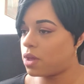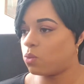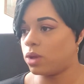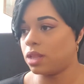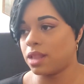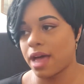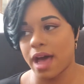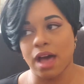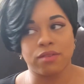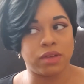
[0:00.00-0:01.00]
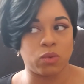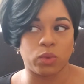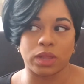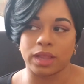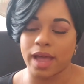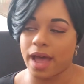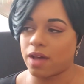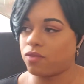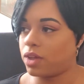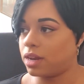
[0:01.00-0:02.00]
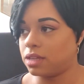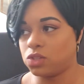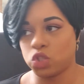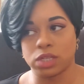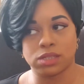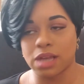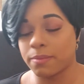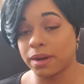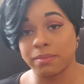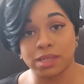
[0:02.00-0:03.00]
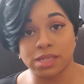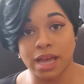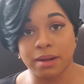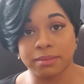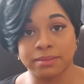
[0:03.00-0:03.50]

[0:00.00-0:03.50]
and we laugh and we laugh, and it's just, I'm gonna miss that.